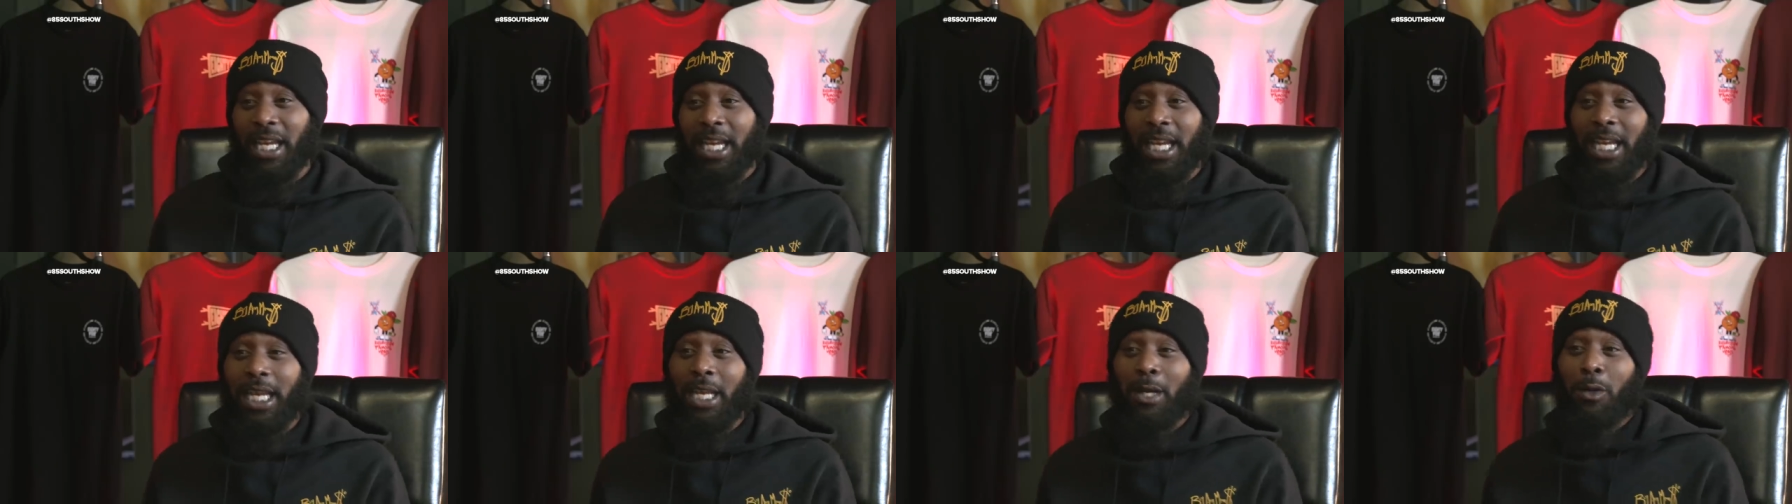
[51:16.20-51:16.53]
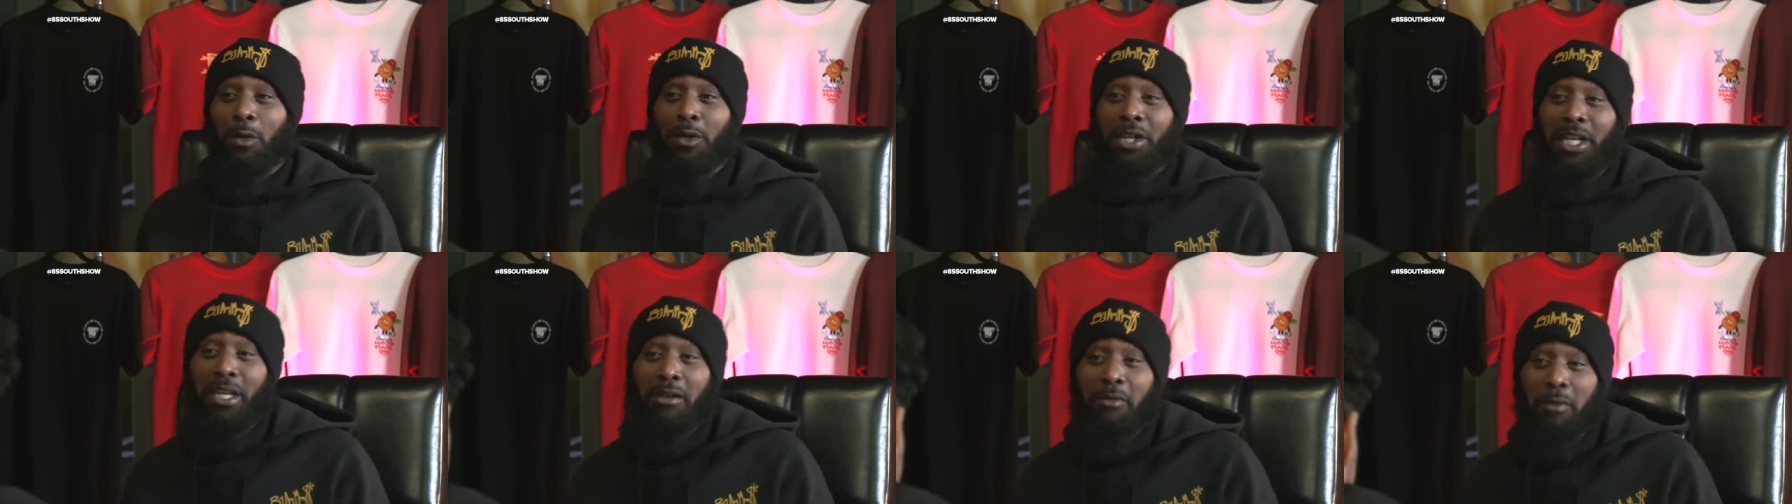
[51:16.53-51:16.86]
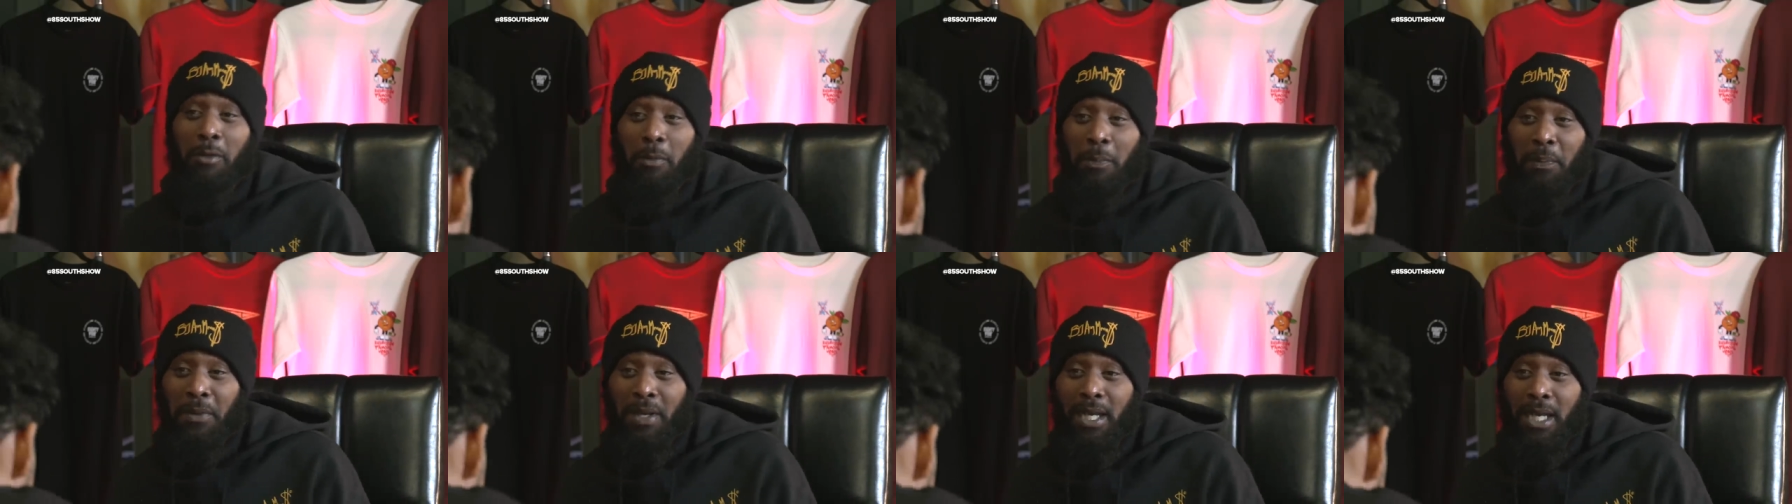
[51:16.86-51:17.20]
day. He don't
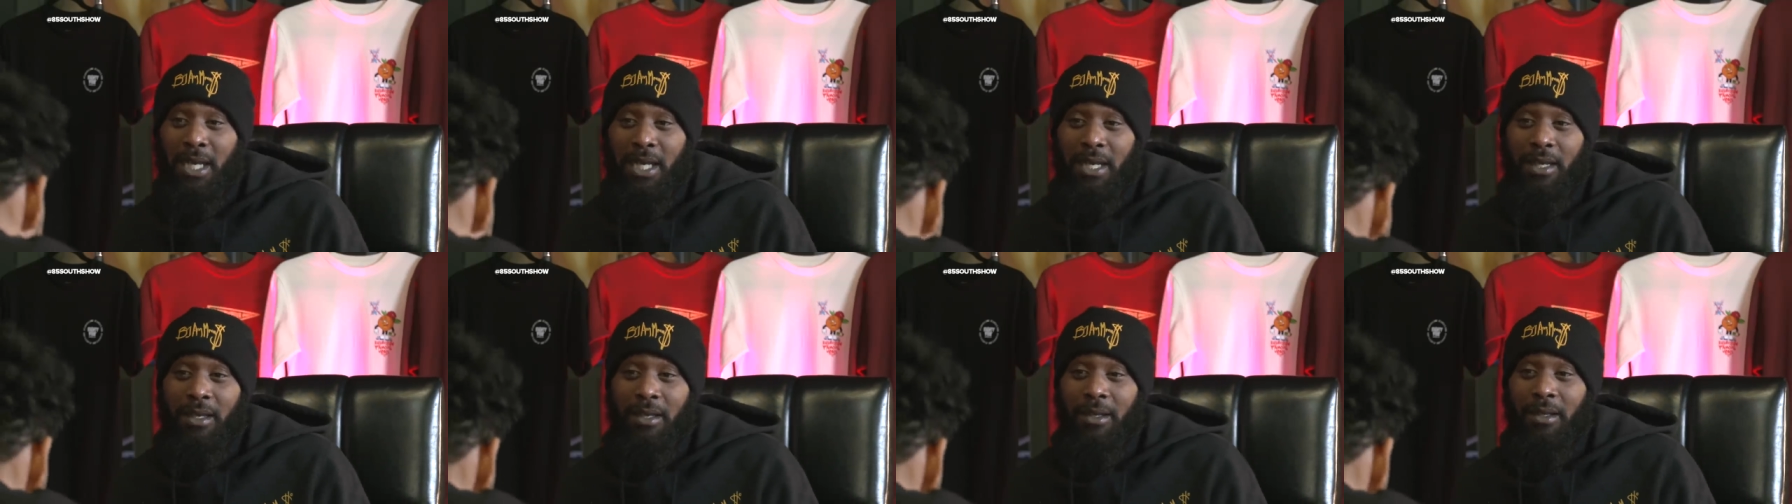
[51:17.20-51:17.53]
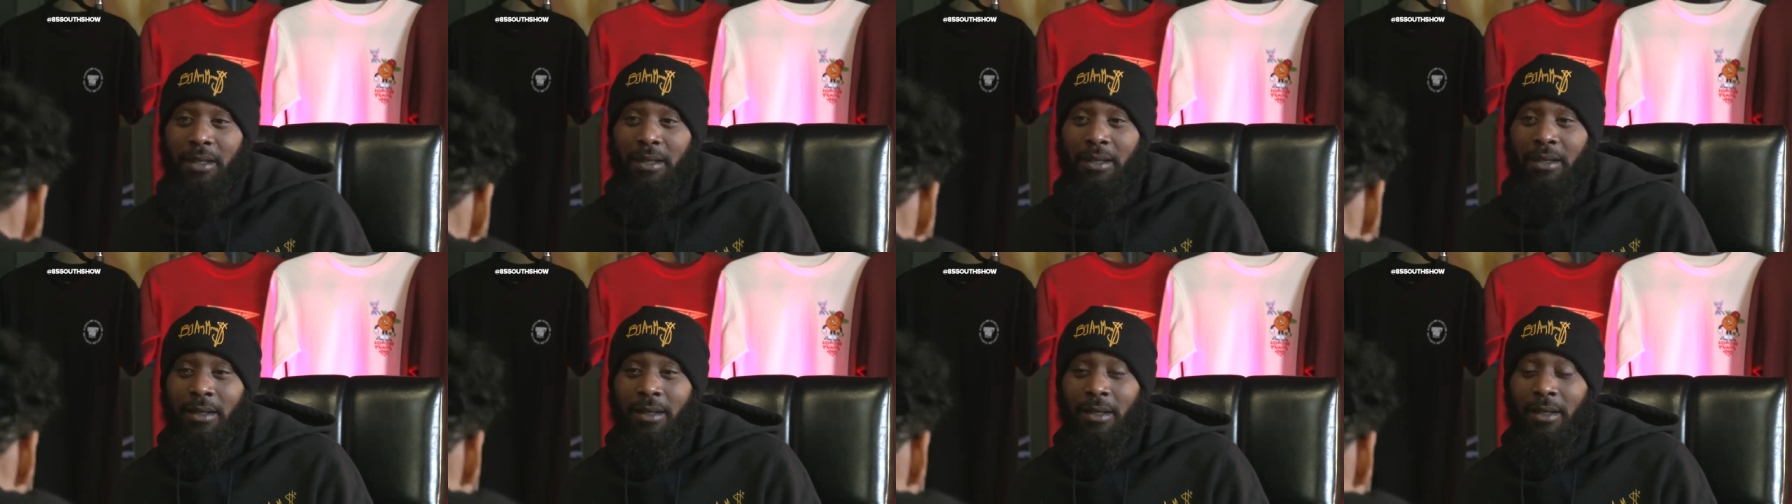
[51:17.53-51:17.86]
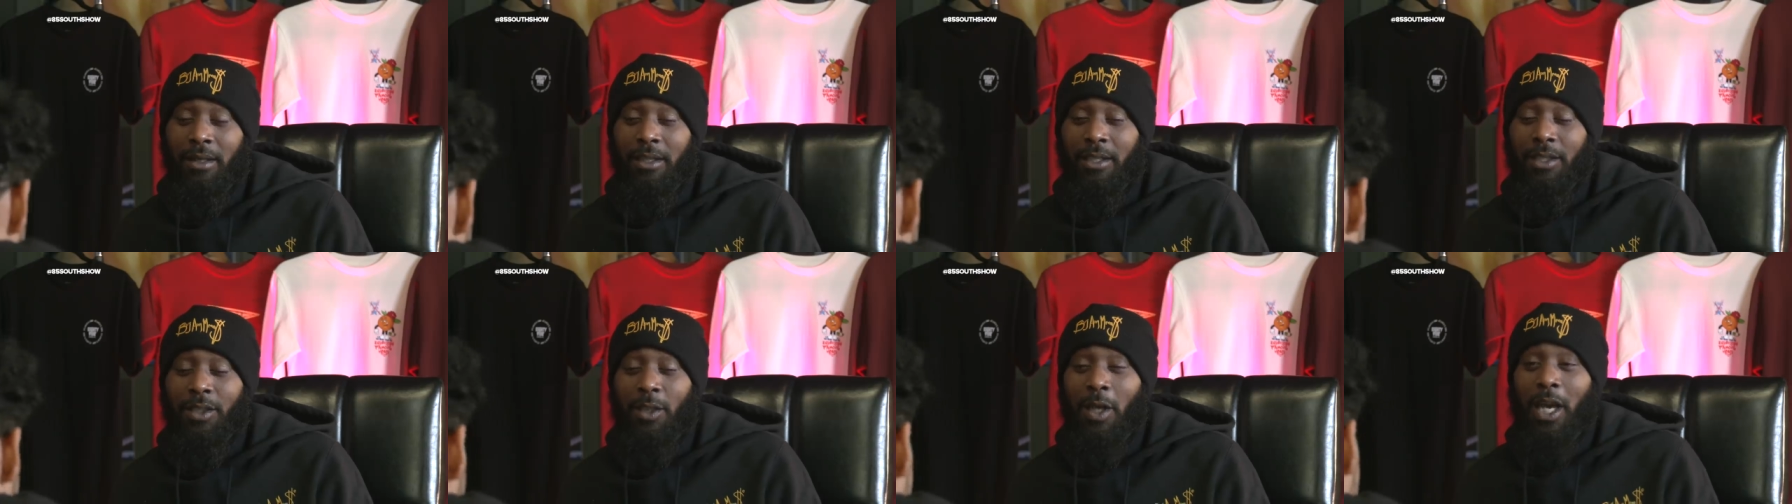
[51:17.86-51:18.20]
never pee."
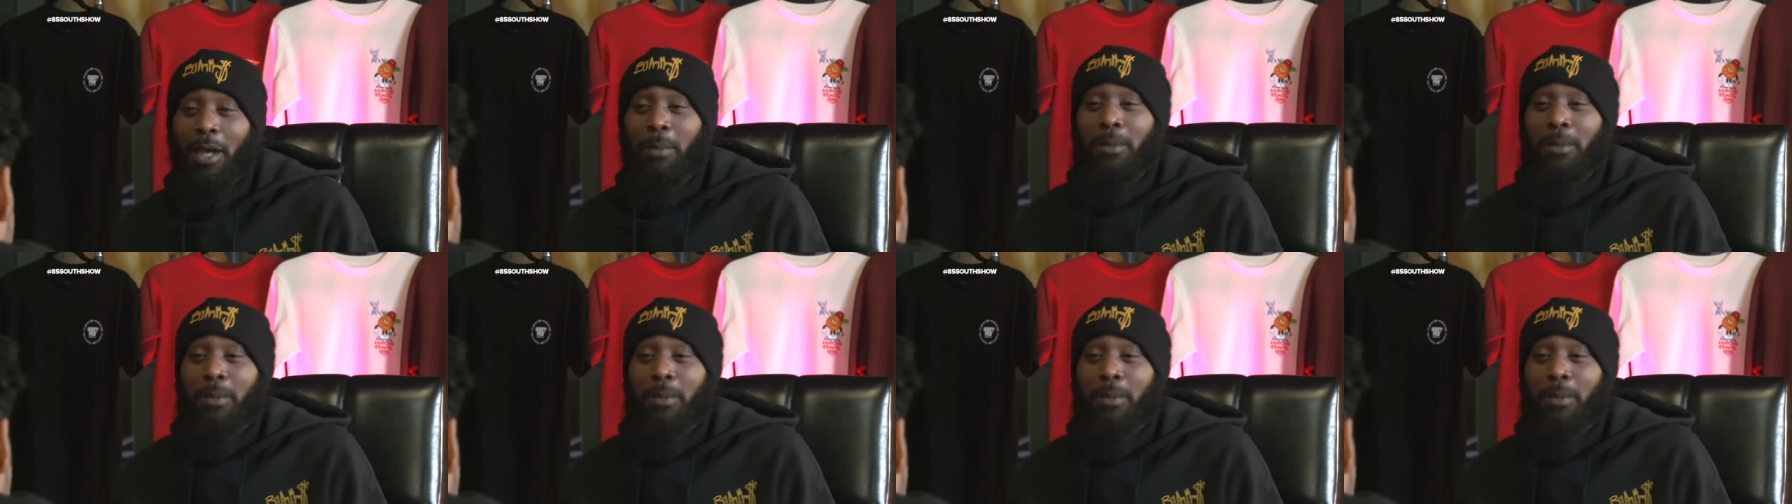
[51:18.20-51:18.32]
So